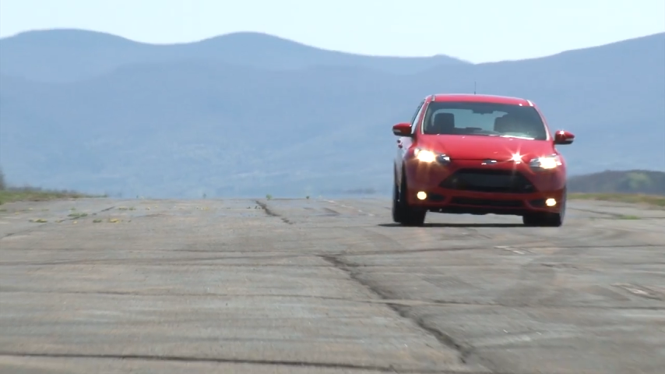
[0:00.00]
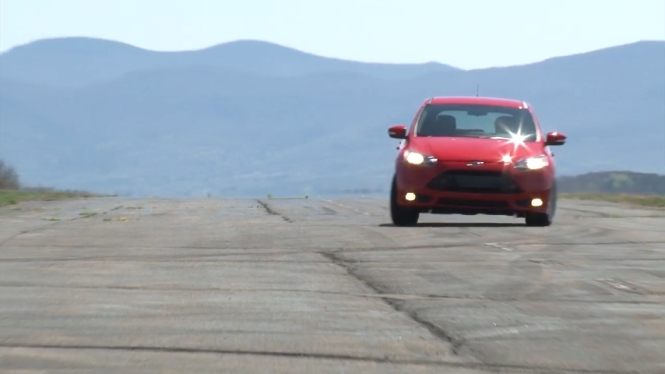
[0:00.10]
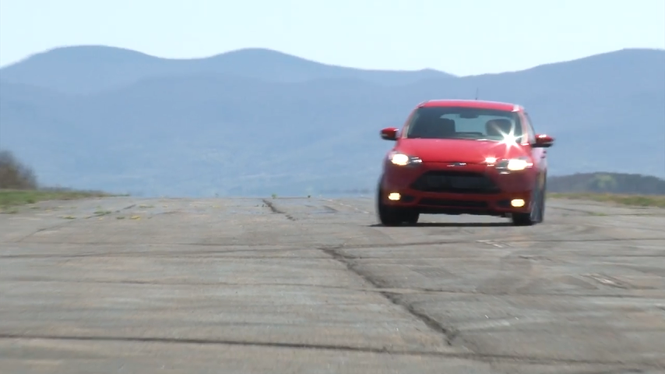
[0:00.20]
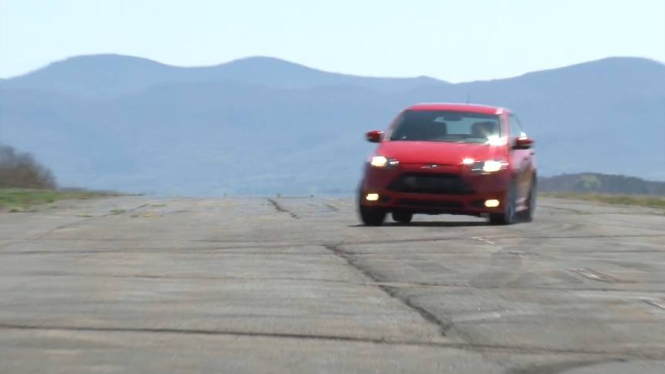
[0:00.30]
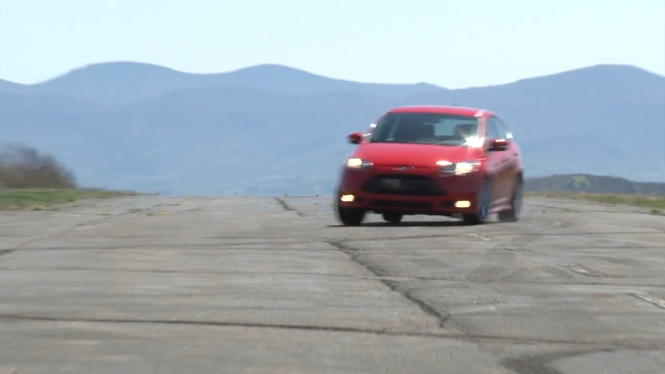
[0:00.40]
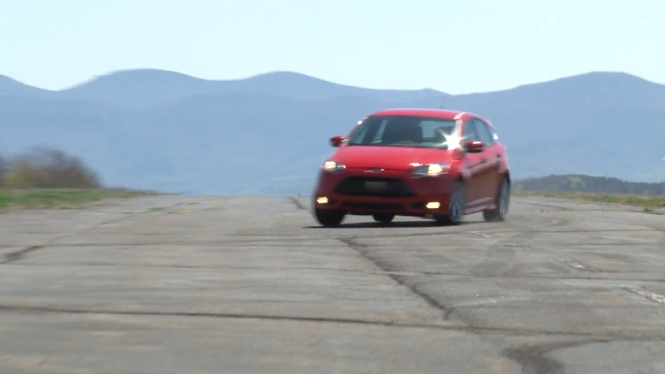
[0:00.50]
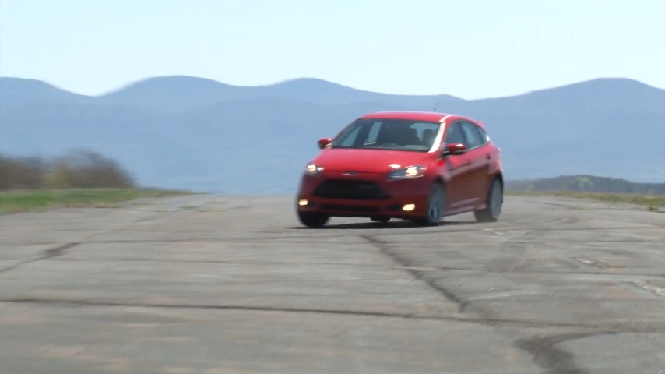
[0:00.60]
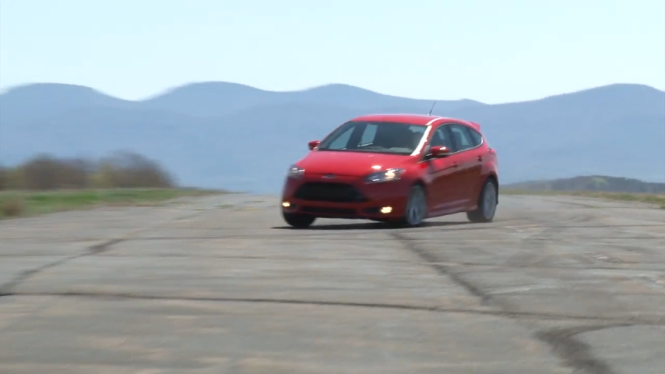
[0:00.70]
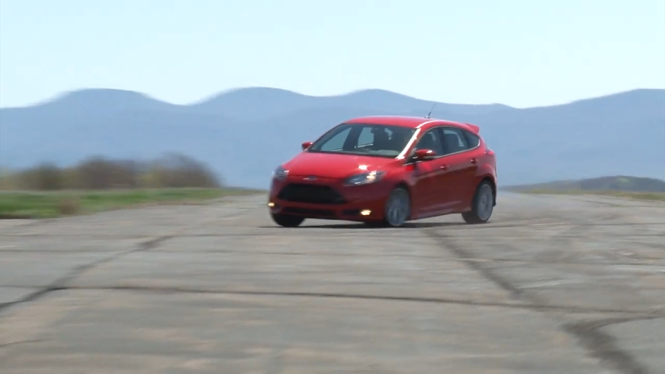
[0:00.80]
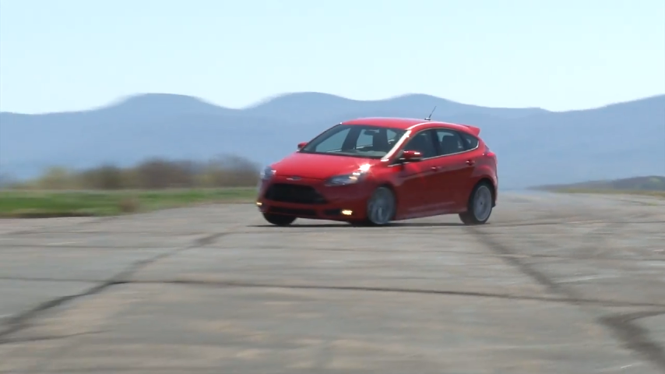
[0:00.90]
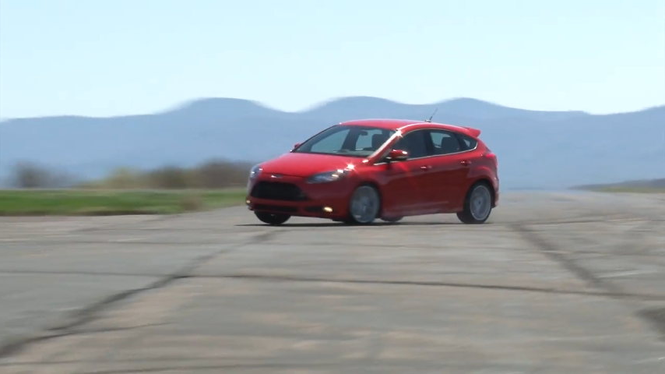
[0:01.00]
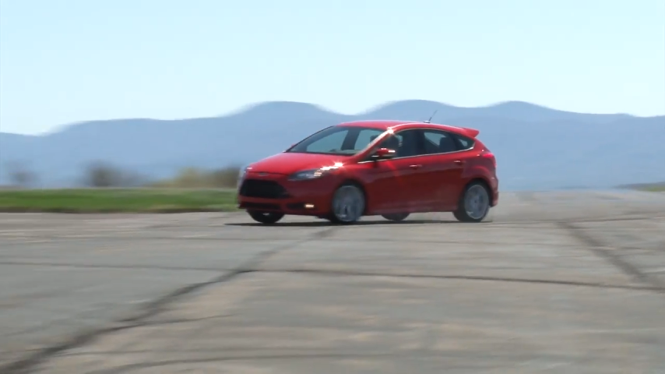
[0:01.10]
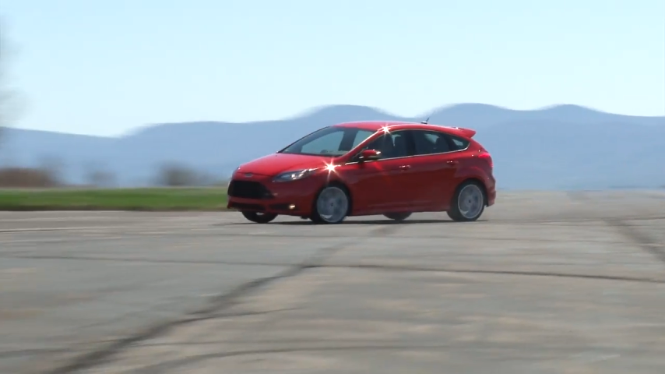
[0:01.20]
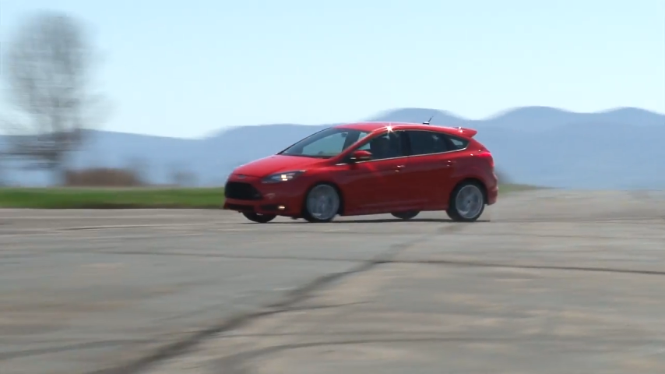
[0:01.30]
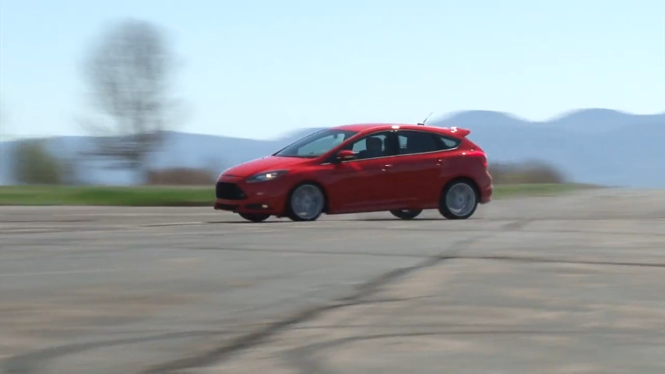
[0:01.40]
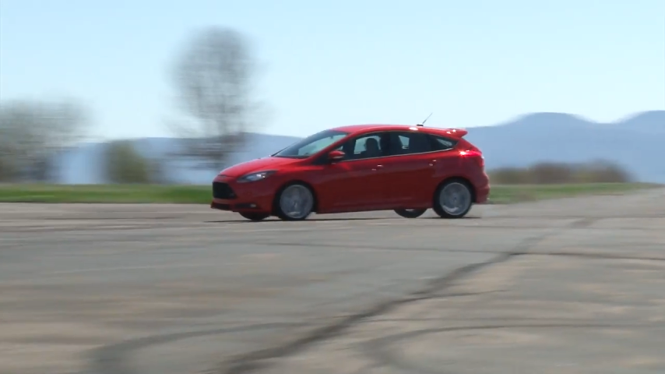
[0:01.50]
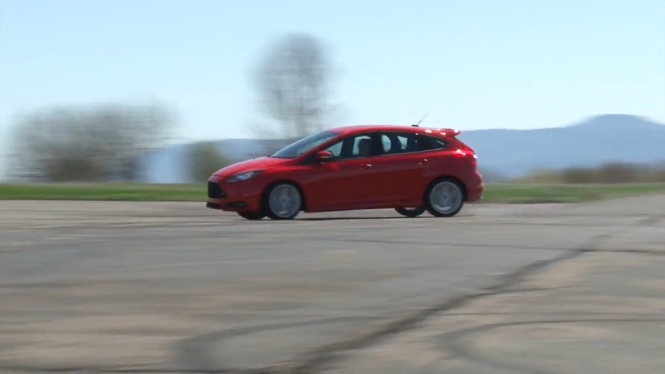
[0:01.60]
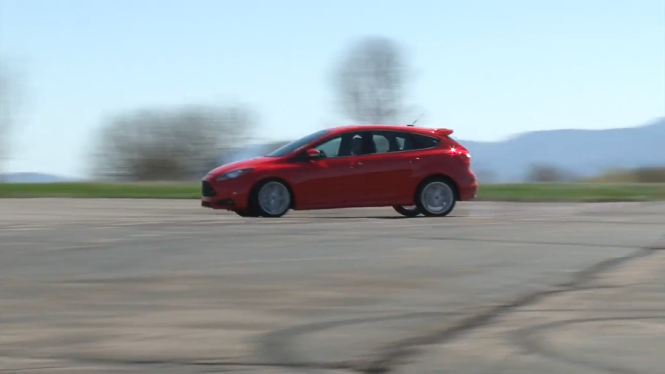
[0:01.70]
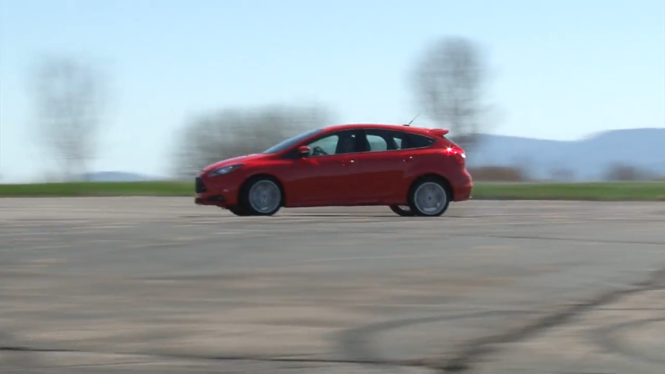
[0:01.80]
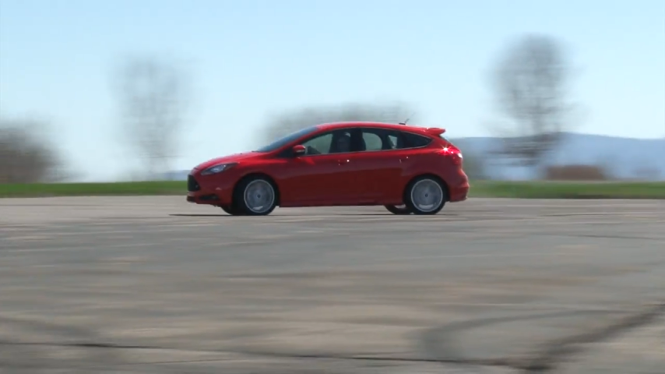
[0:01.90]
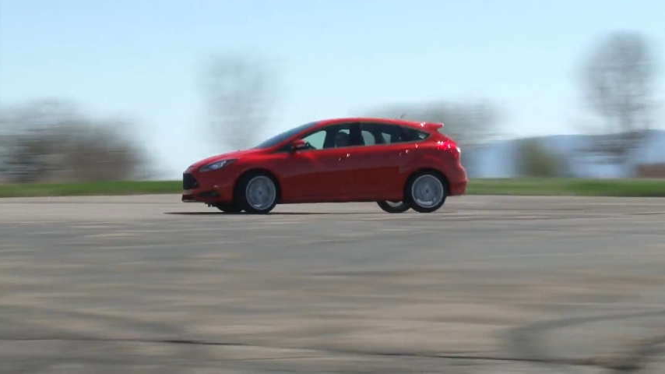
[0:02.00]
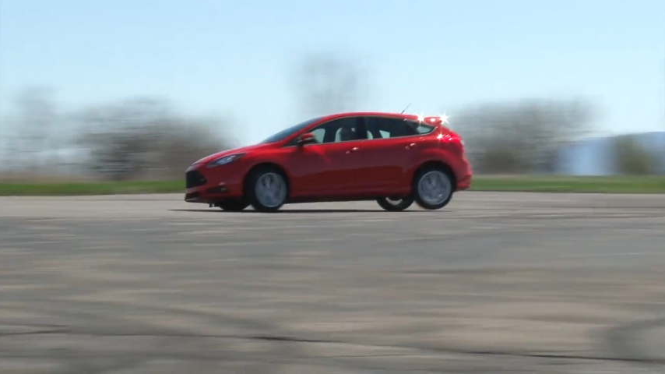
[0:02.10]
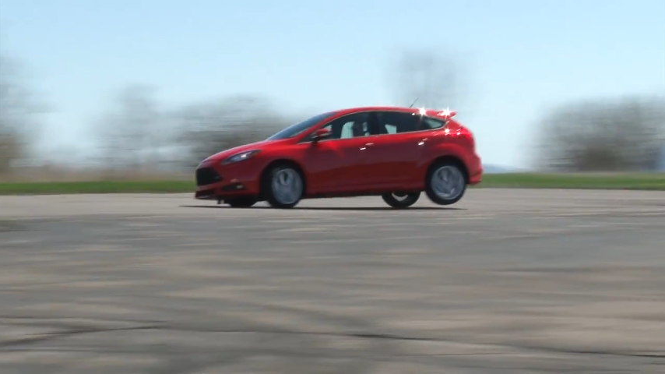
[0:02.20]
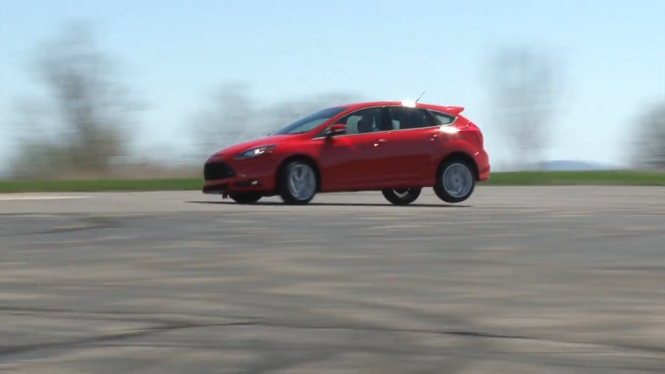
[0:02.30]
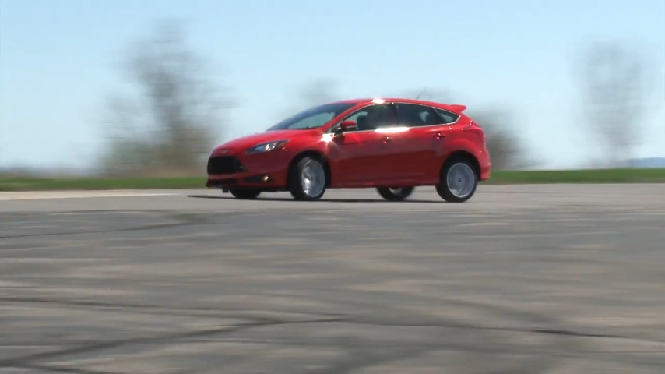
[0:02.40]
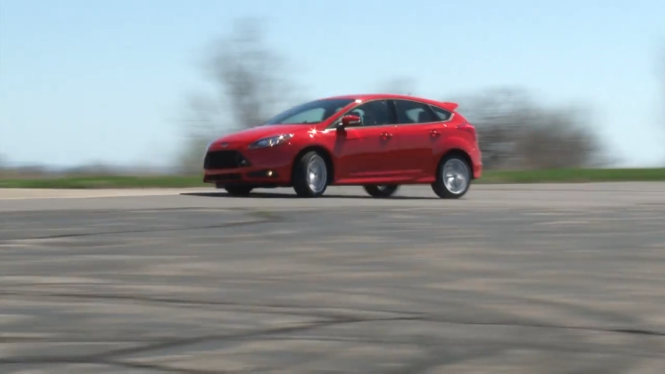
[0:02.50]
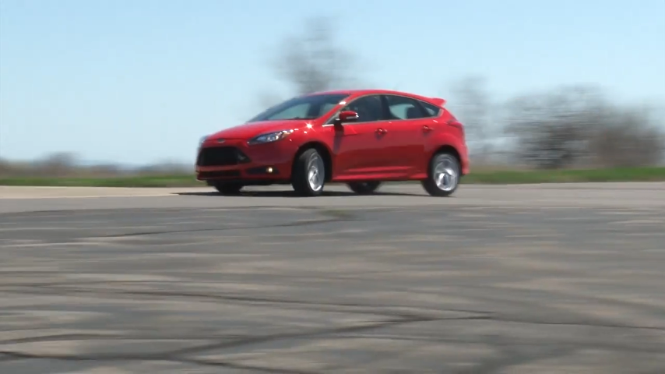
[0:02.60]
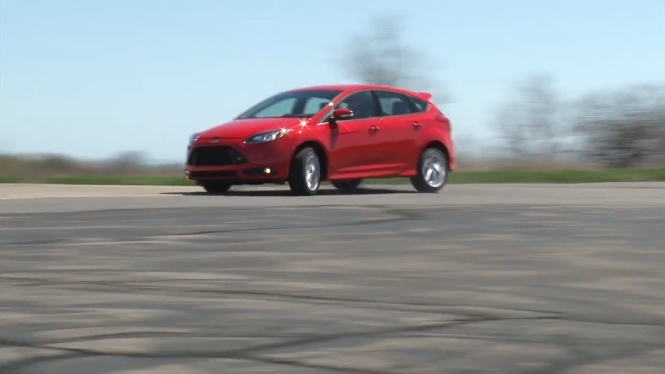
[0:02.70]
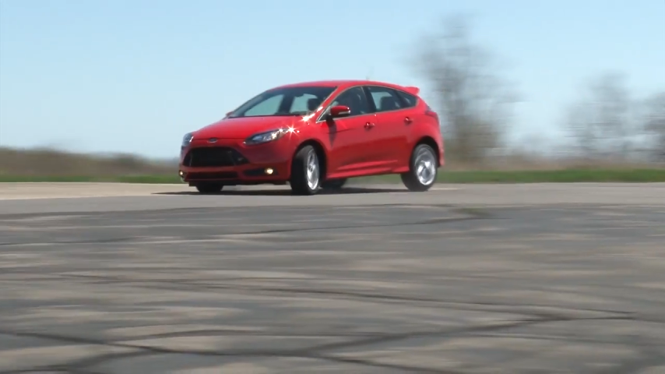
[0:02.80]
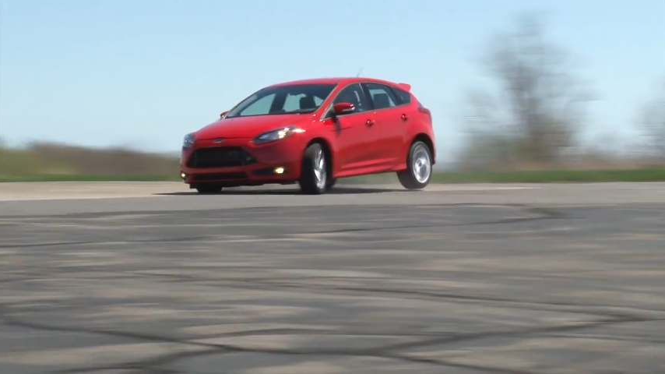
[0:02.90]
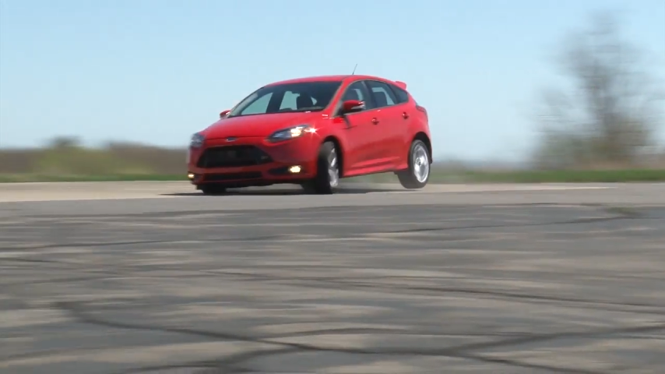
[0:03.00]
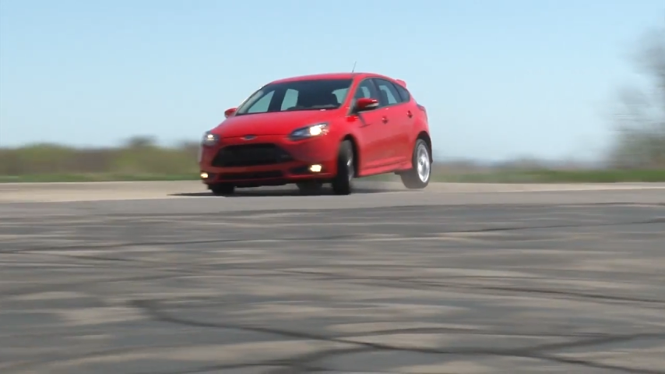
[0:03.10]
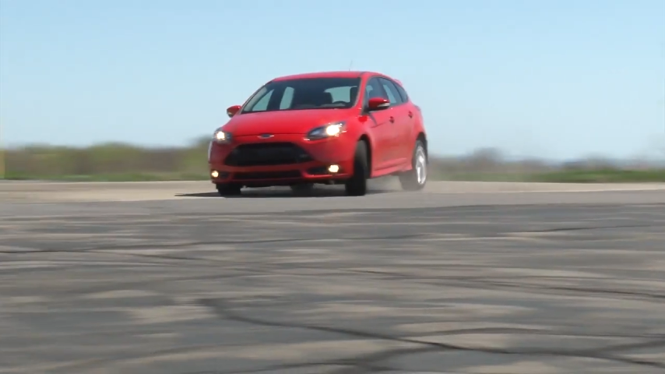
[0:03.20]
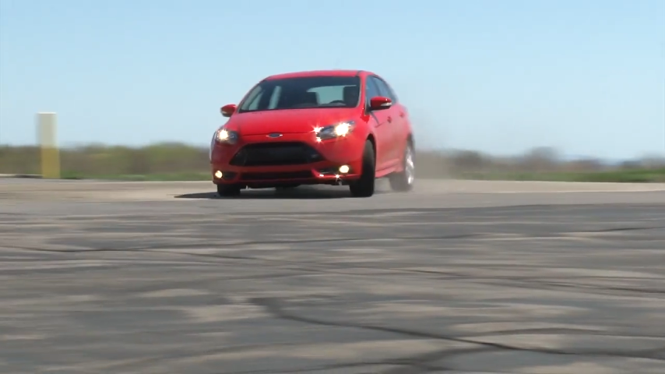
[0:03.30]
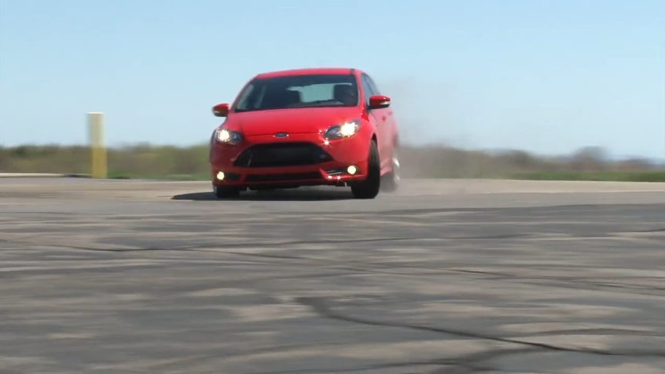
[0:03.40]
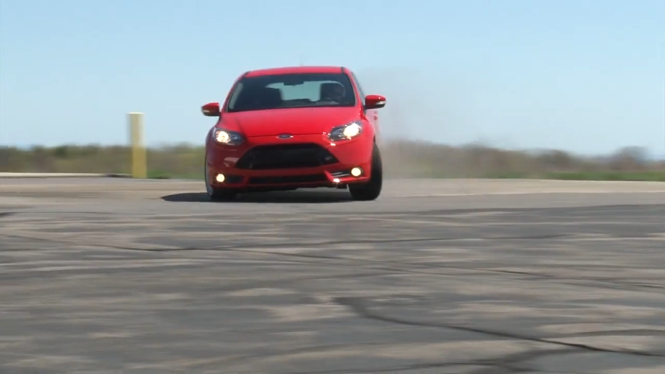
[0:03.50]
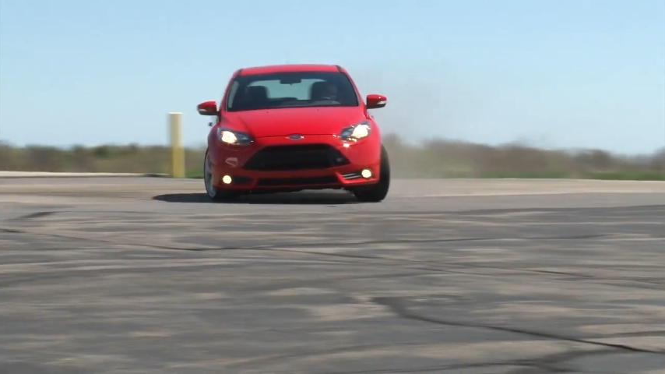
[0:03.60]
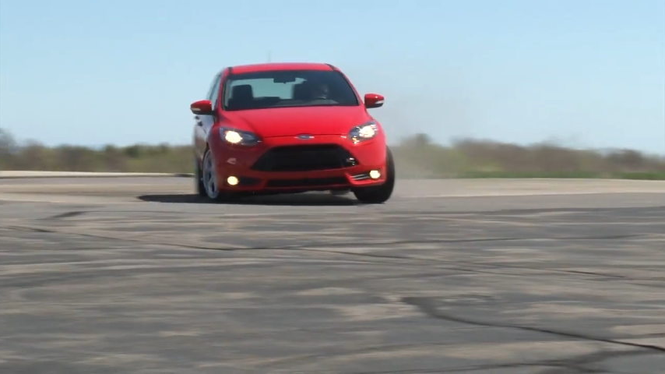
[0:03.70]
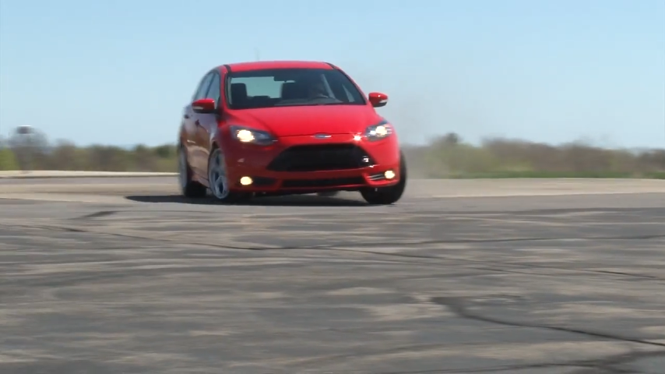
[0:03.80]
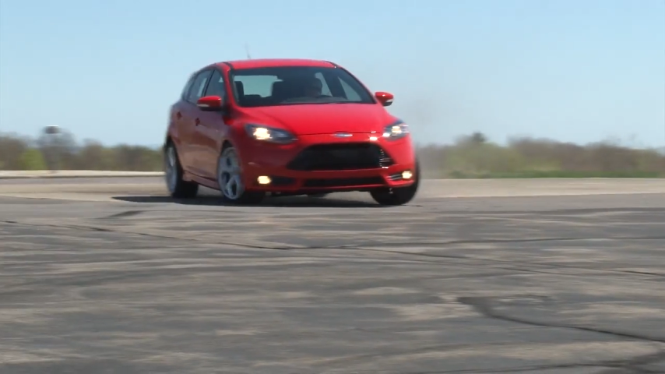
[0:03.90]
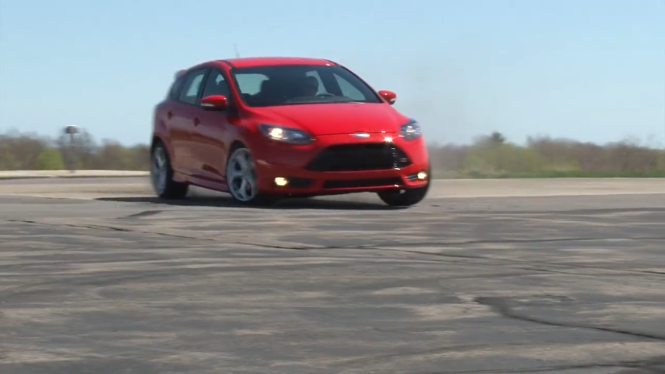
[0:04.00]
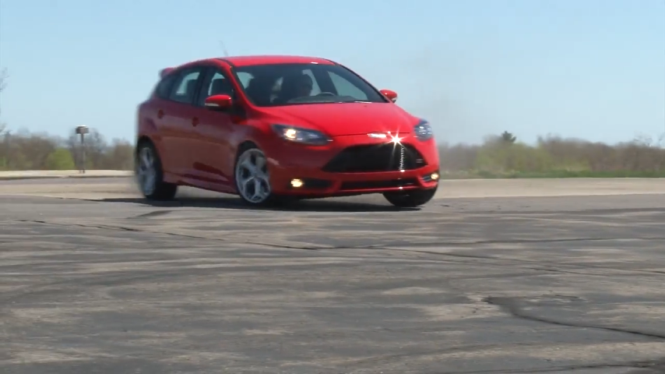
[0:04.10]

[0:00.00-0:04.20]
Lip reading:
Nobody's mouth can be seen.